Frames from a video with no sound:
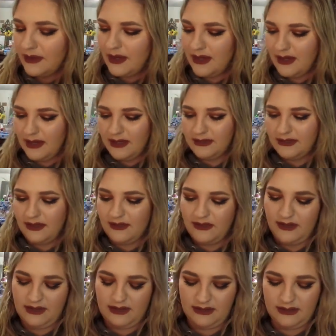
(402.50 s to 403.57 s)
is
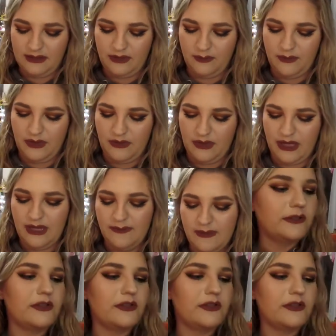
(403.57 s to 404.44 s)
this little beauty.